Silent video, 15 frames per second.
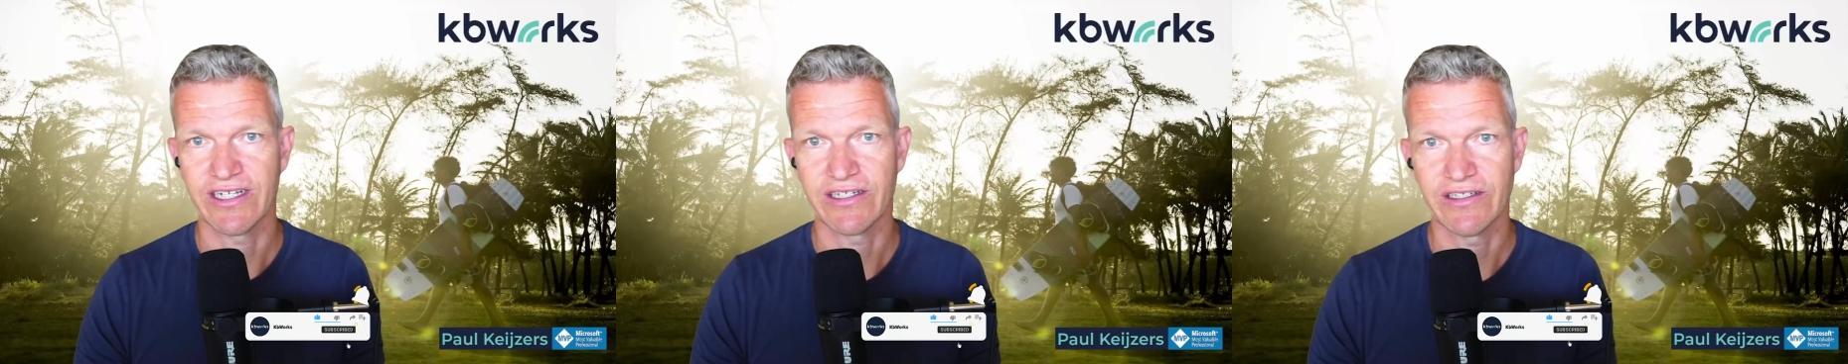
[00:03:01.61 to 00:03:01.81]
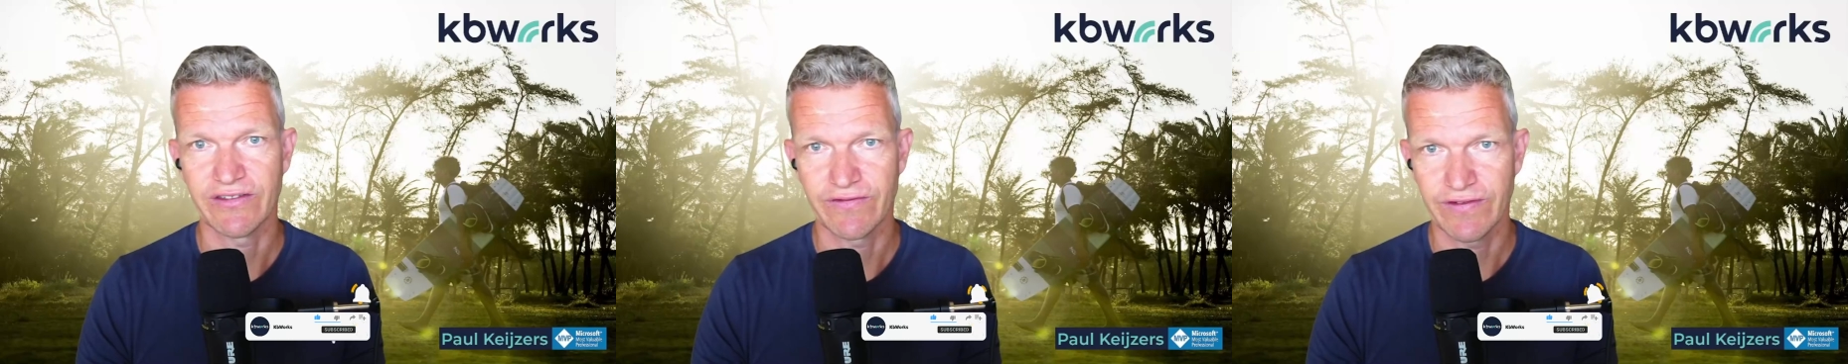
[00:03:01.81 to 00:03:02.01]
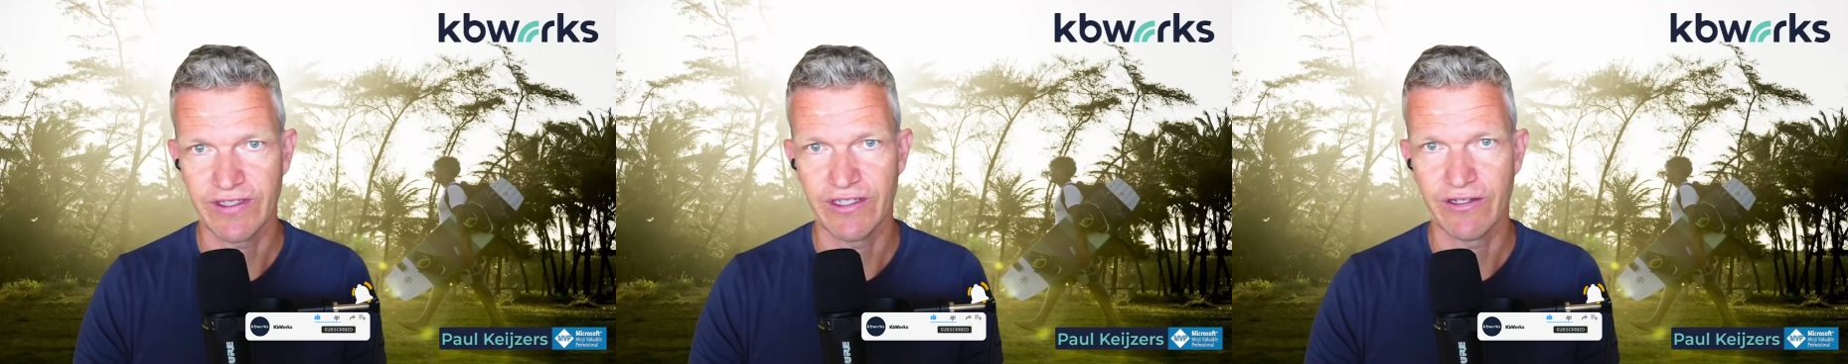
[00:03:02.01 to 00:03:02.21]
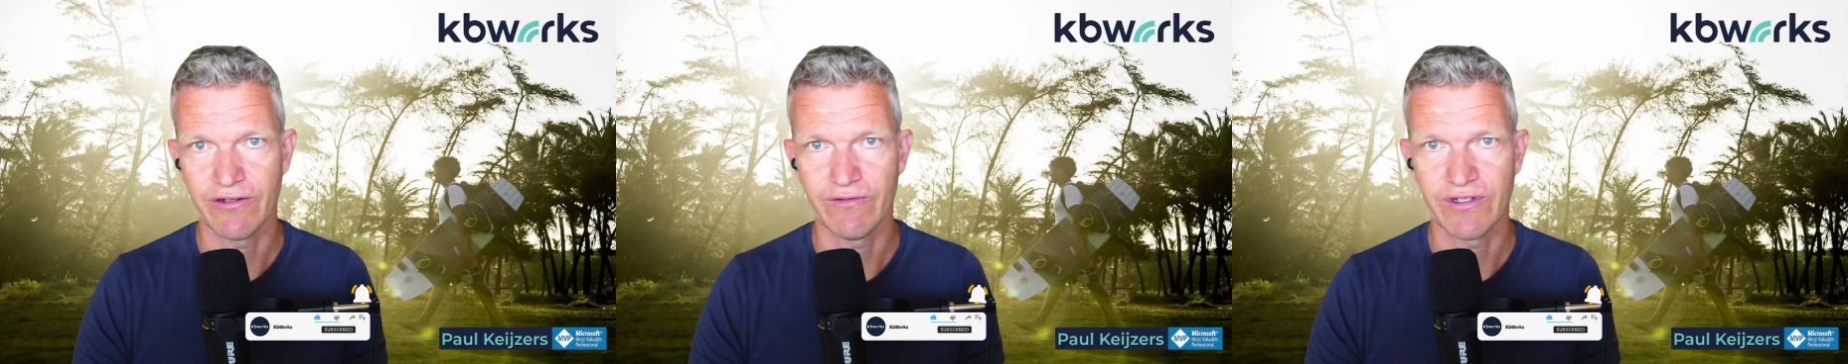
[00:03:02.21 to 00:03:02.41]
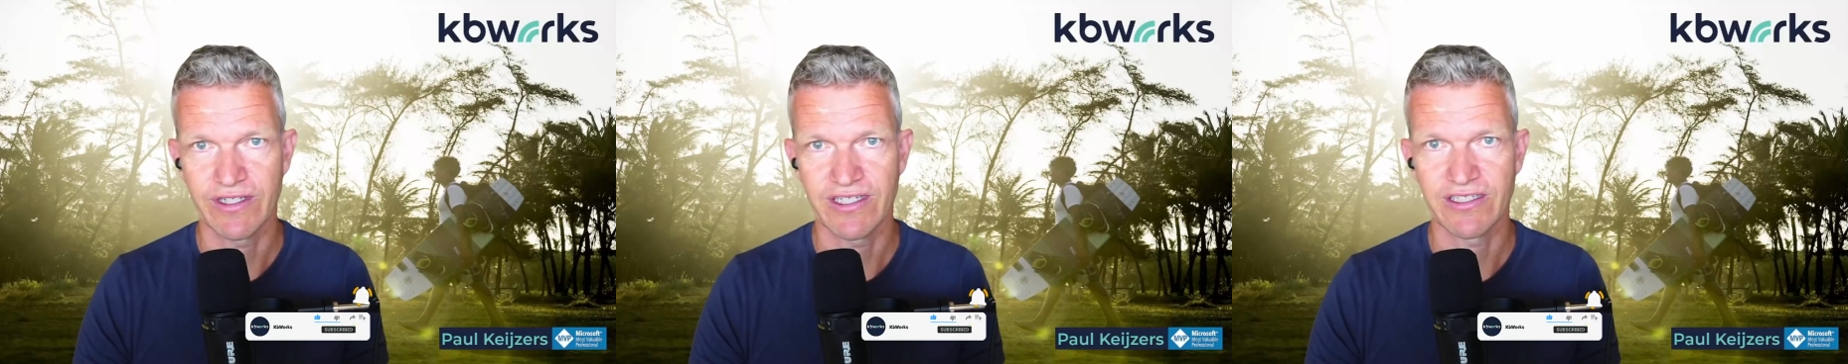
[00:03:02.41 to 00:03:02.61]
video
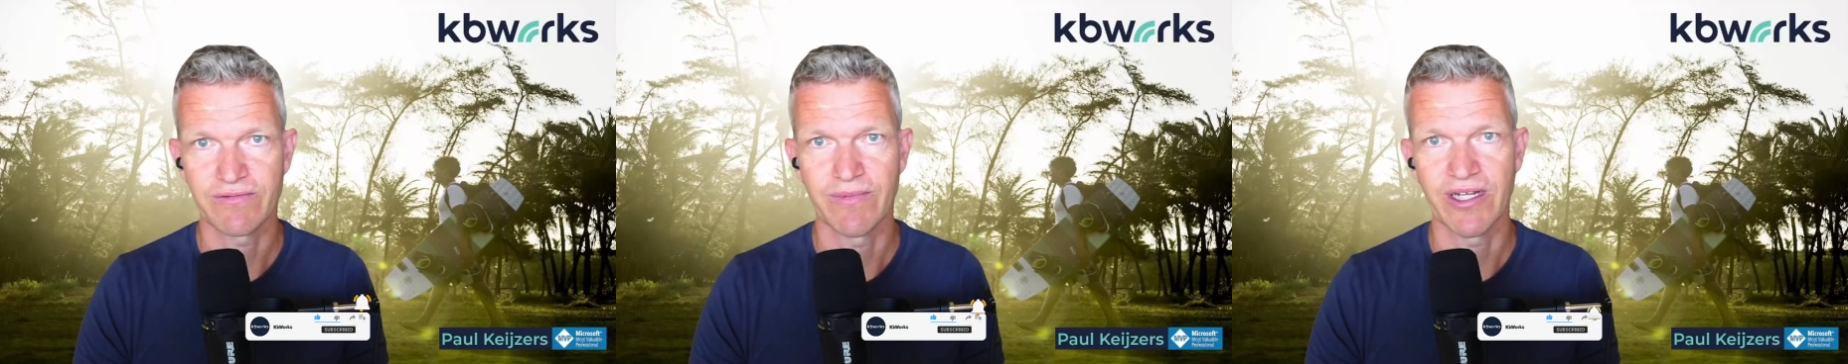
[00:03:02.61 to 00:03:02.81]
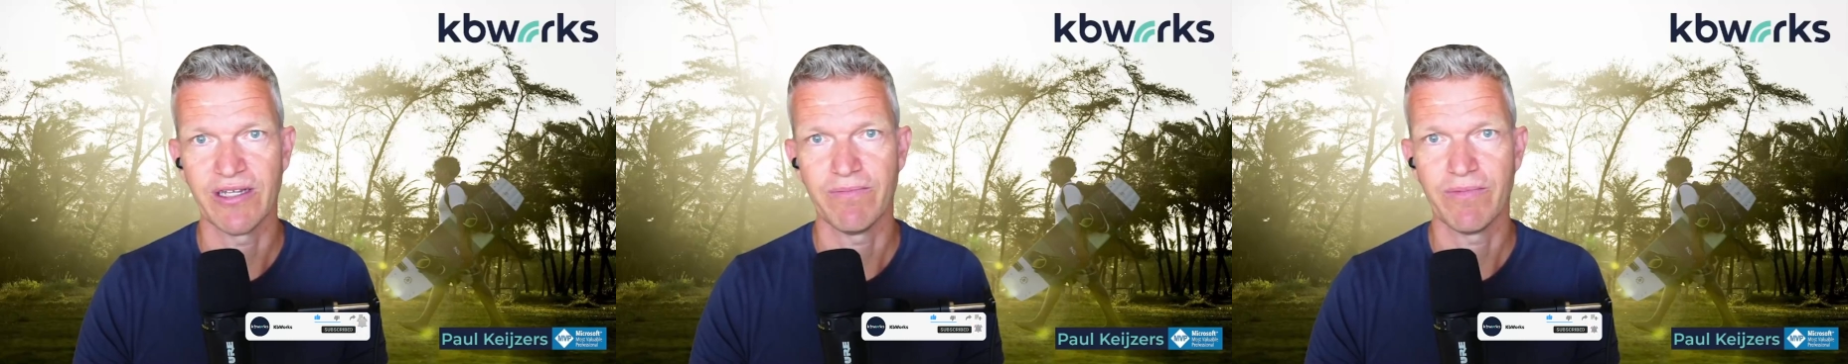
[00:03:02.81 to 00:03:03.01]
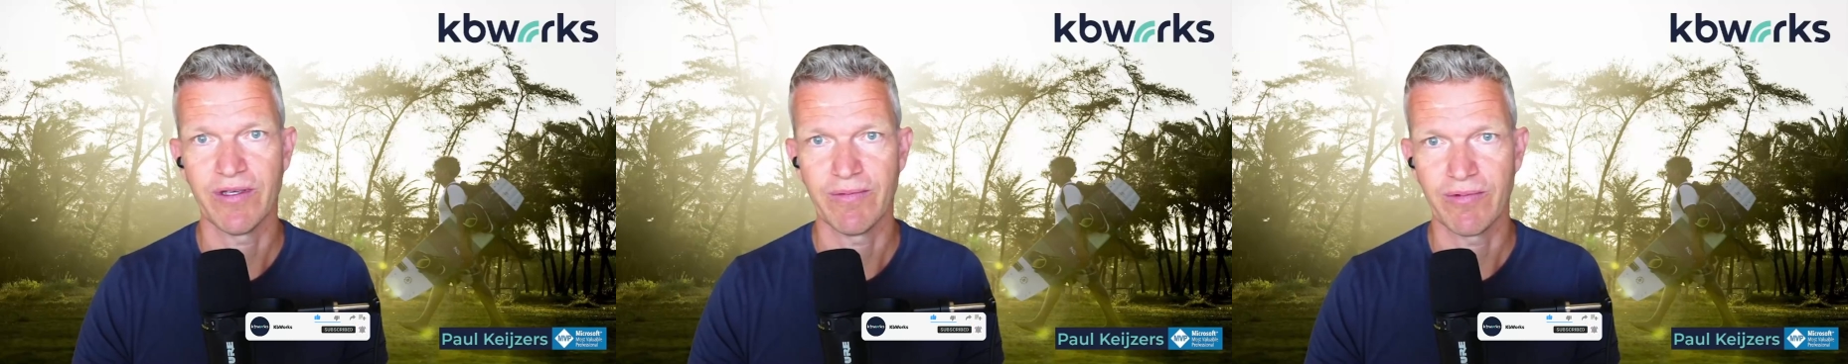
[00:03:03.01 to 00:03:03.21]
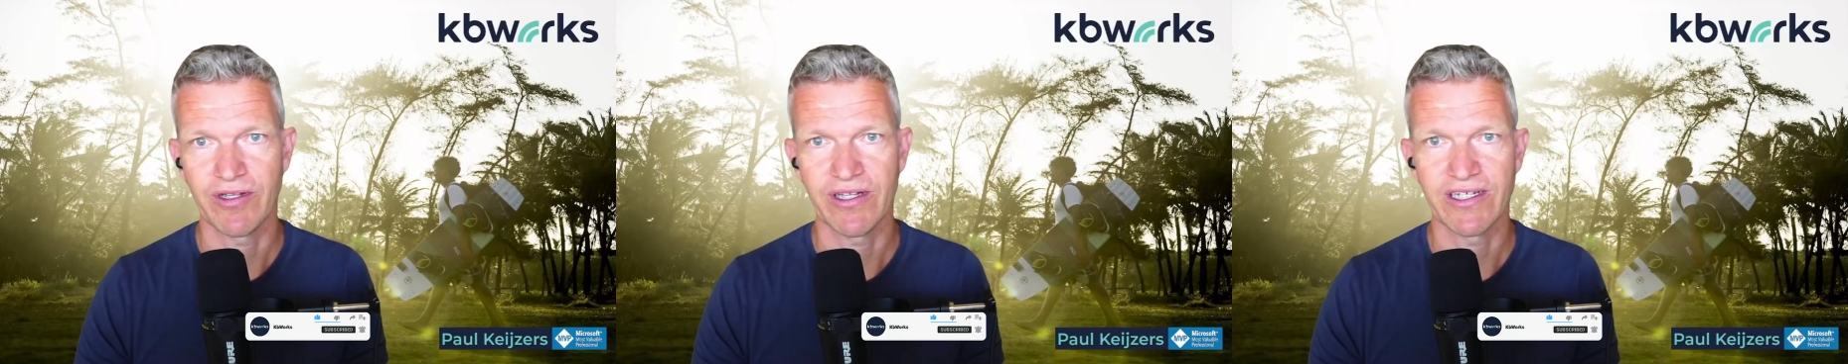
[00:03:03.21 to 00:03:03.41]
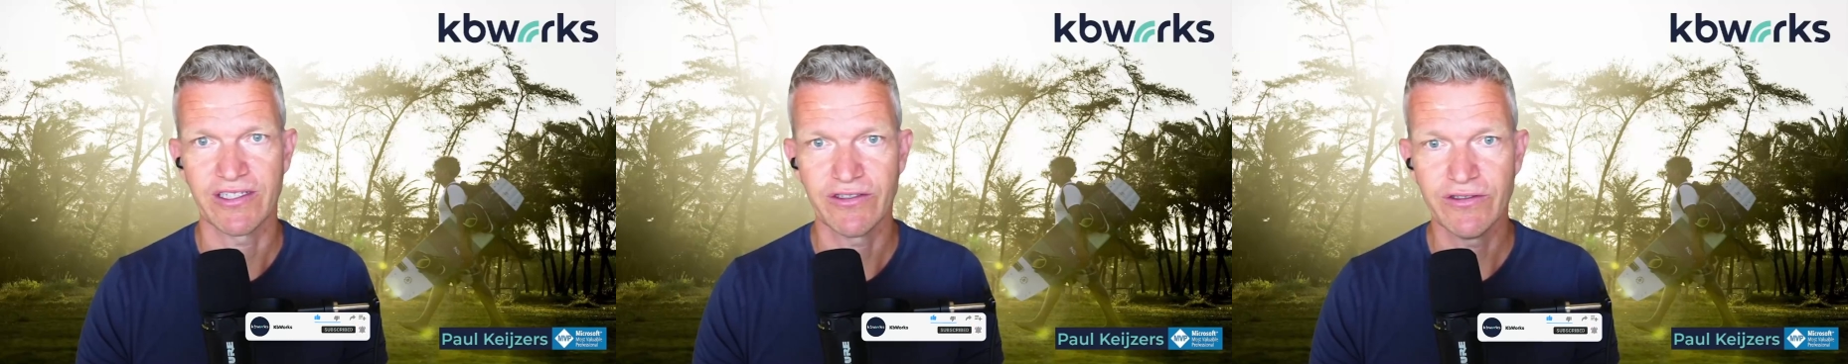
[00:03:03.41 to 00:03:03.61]
with as many people
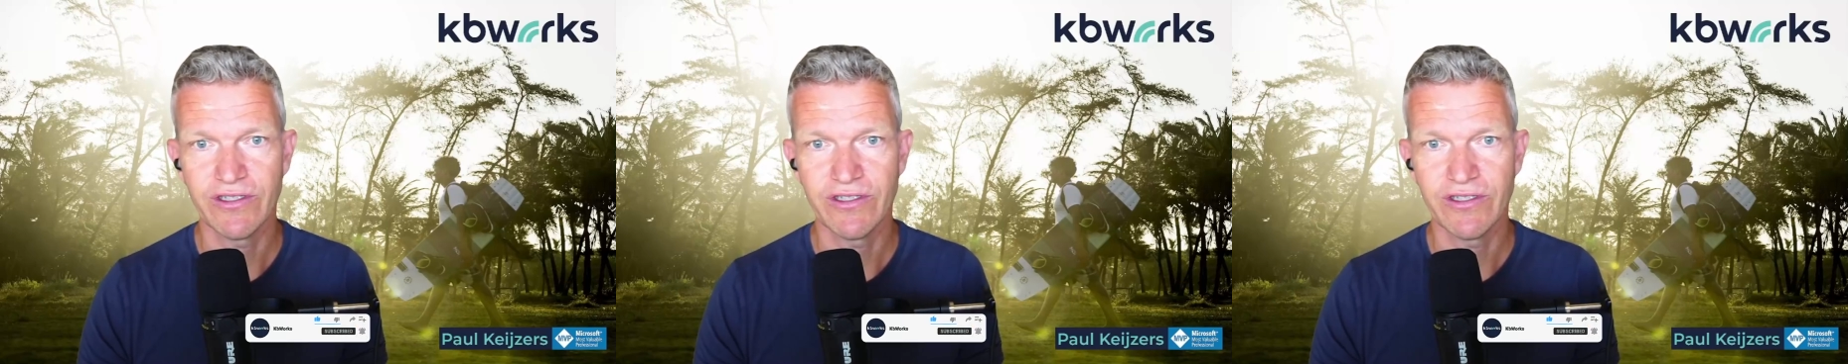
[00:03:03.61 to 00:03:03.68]
as you